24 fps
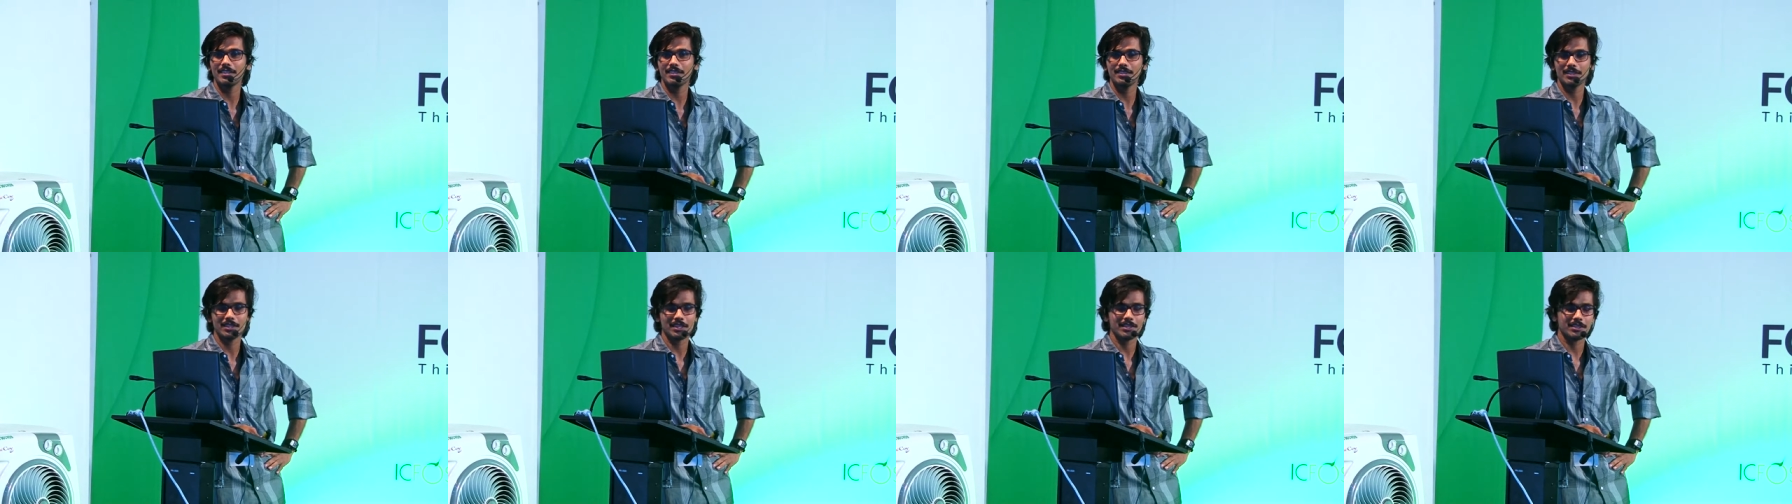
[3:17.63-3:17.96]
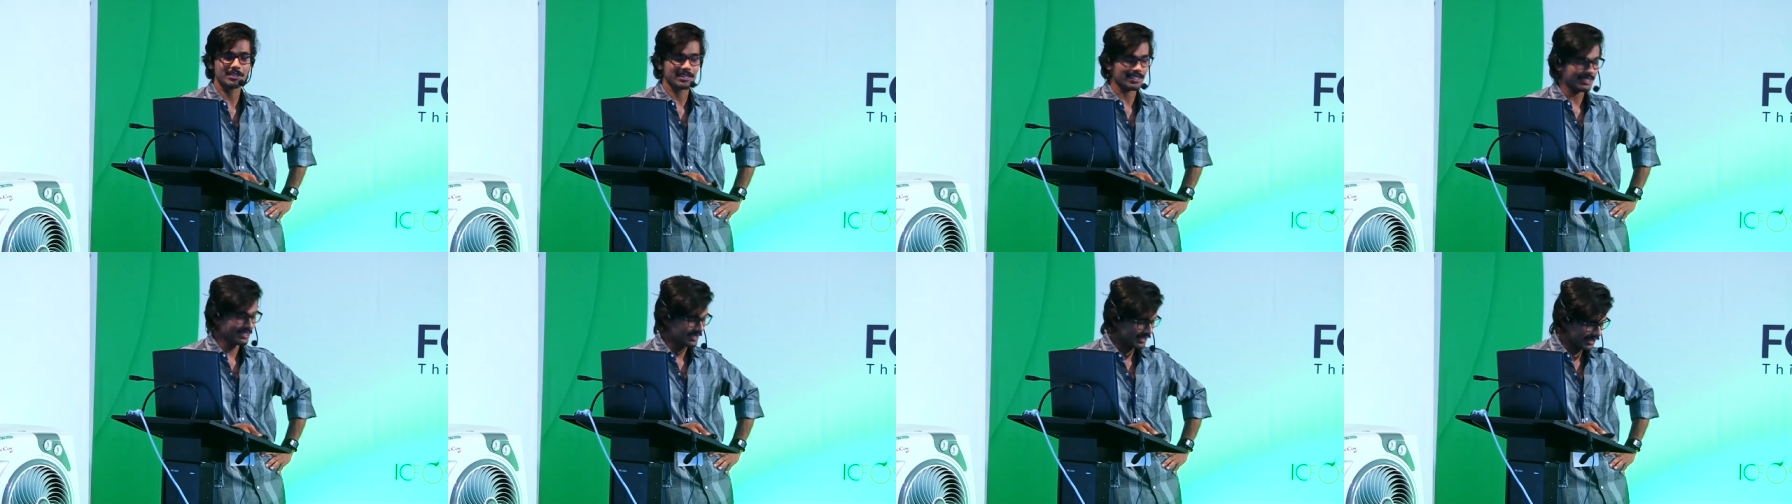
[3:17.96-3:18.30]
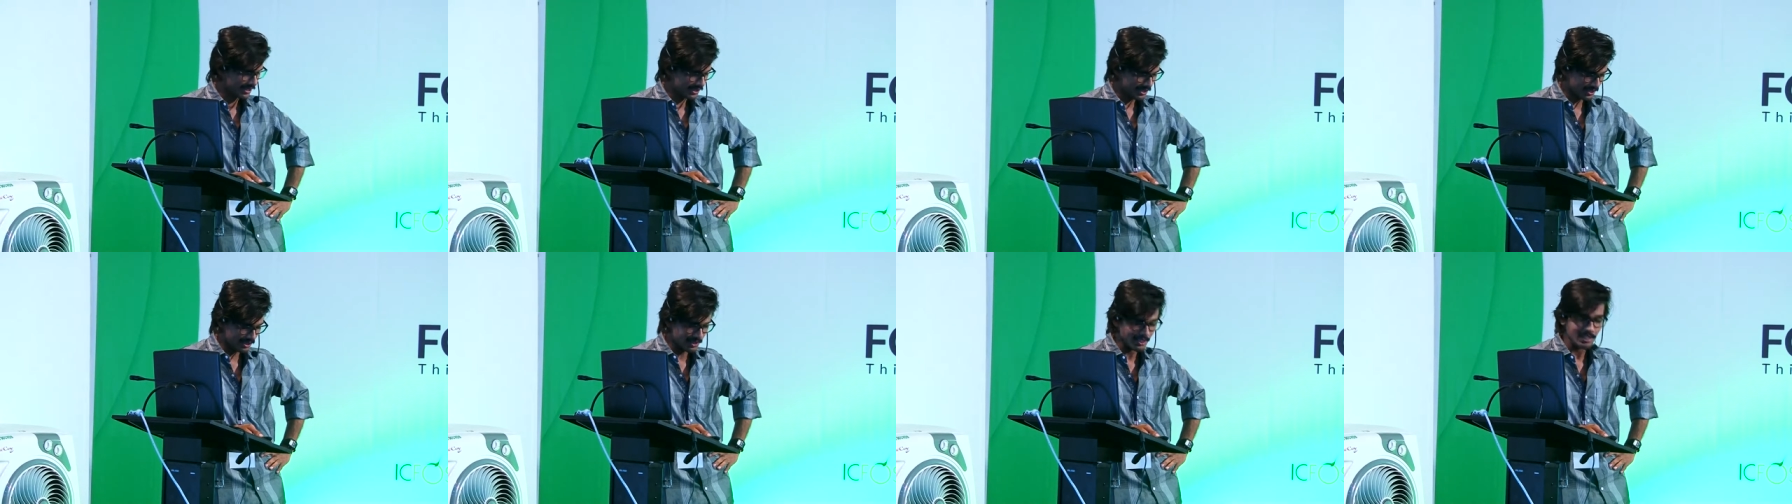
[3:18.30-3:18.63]
okay, okay,
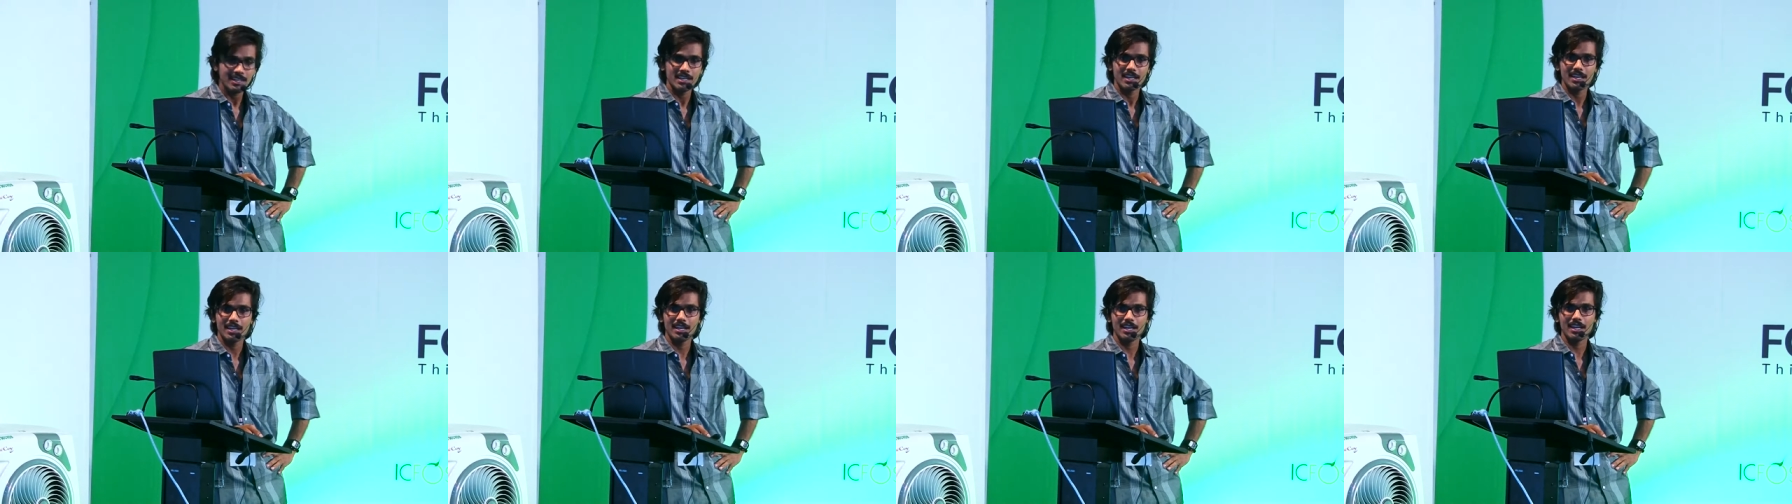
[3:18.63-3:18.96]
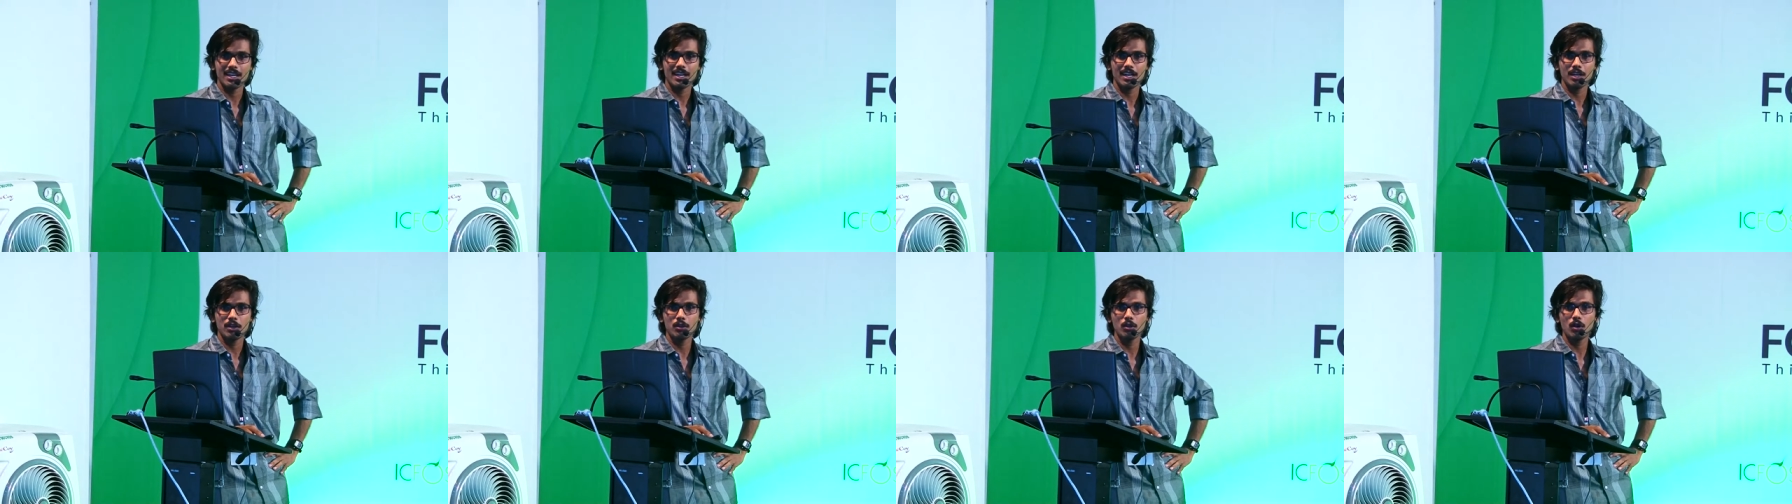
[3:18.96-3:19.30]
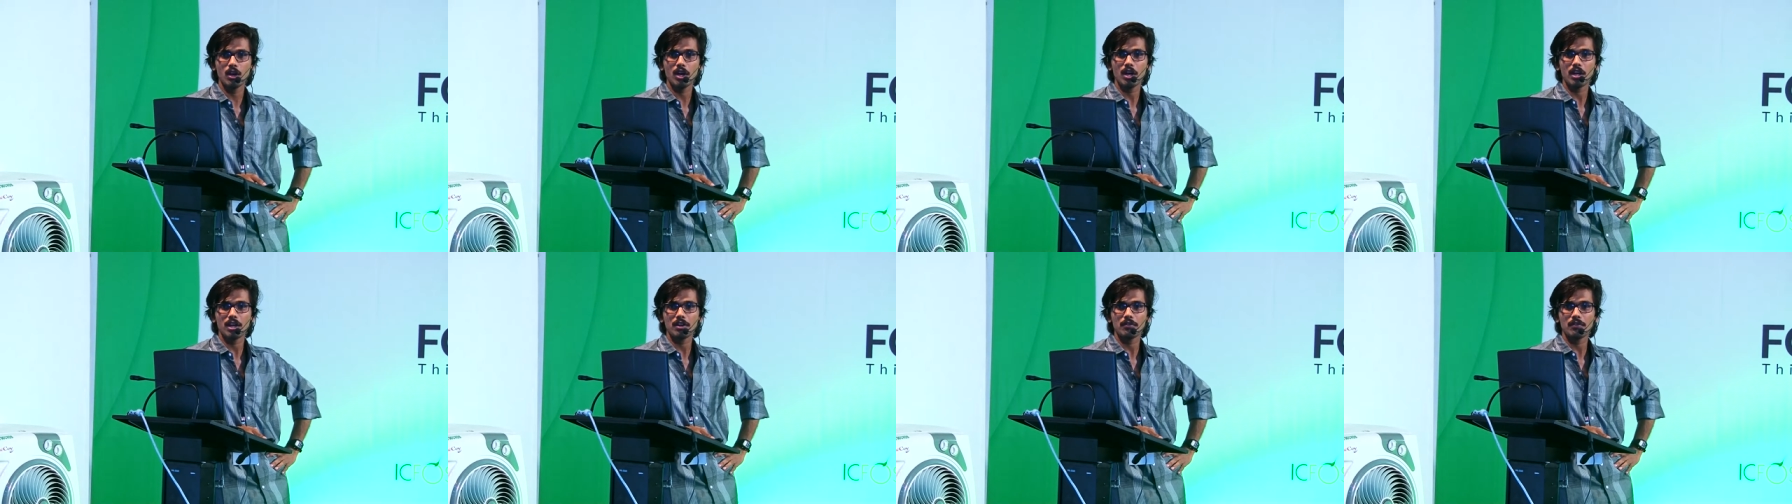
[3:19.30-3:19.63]
that's it. Uh, who
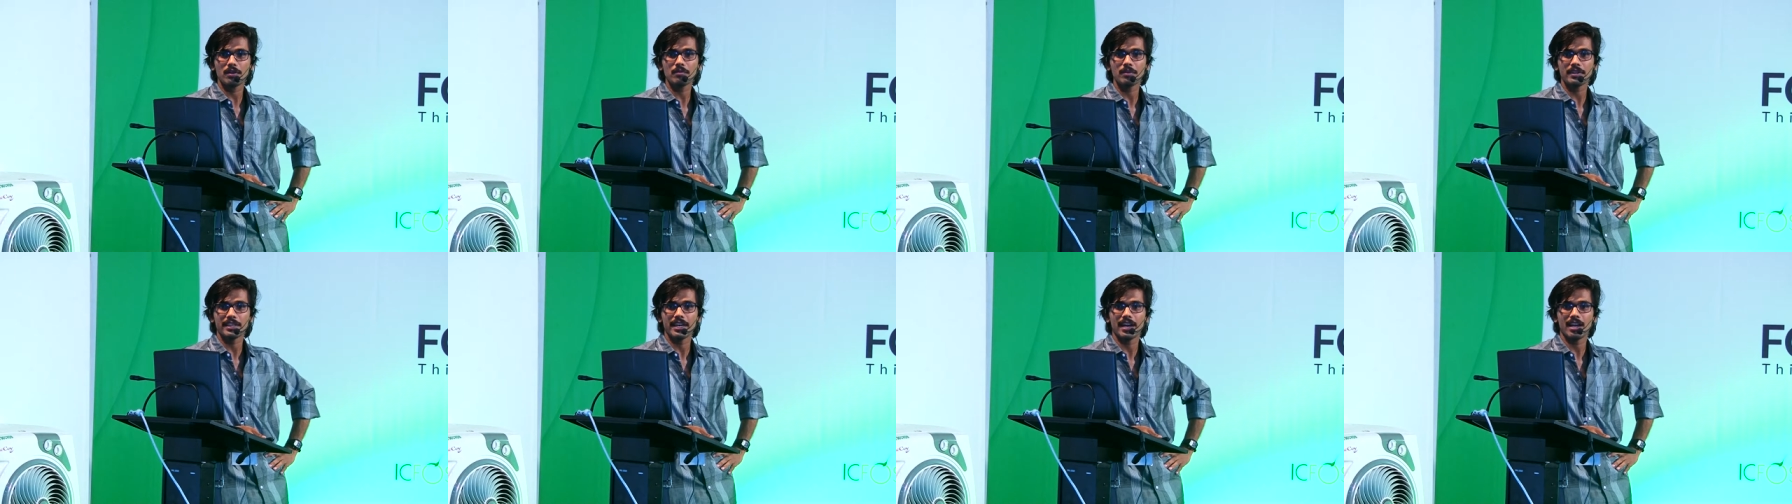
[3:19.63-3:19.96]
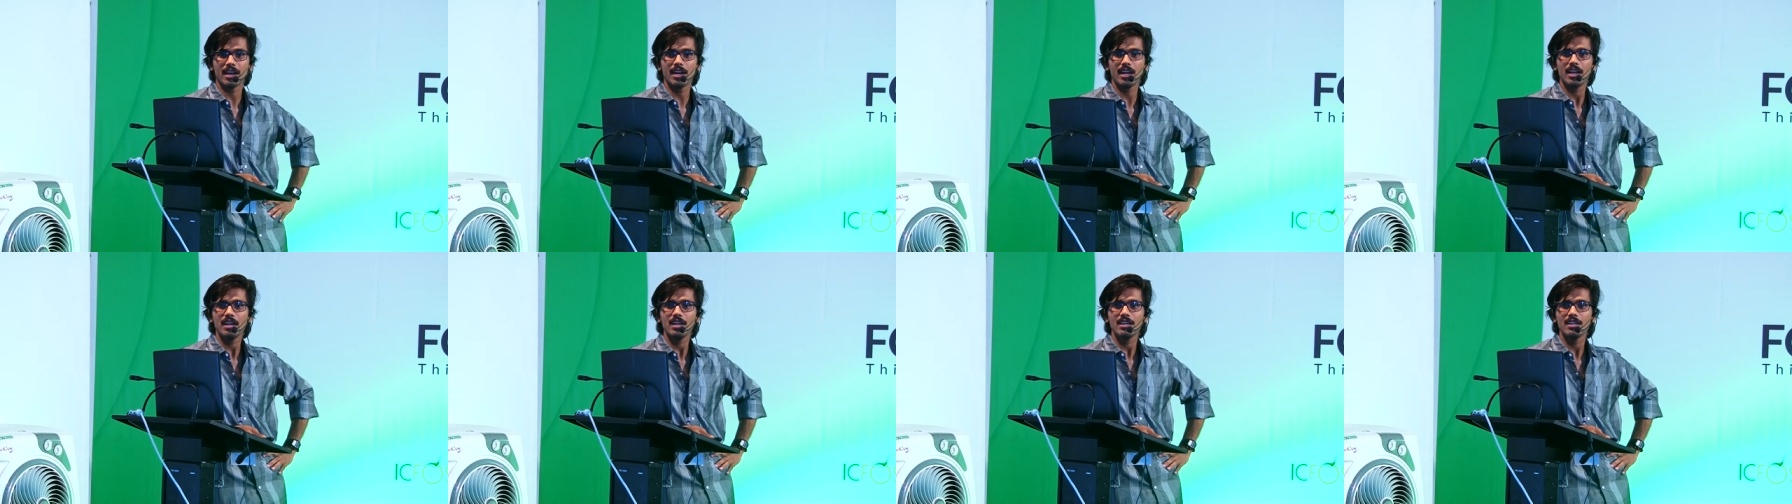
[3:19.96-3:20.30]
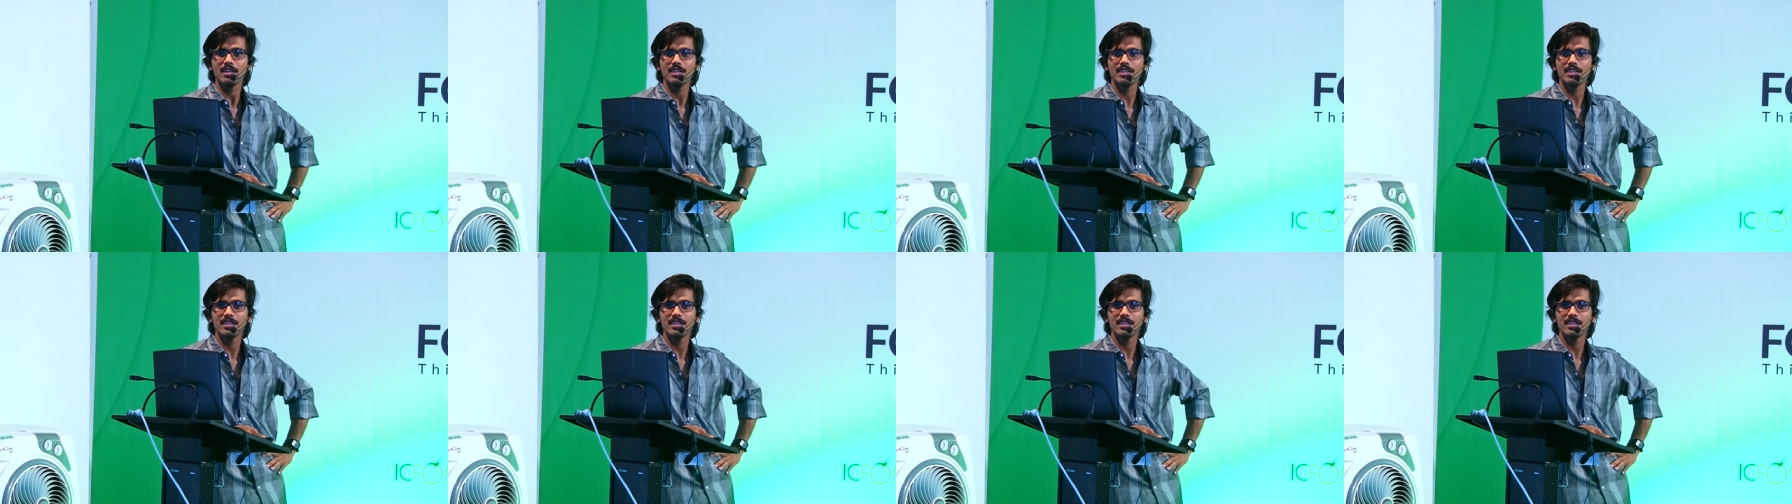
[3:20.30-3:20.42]
are from Kerala?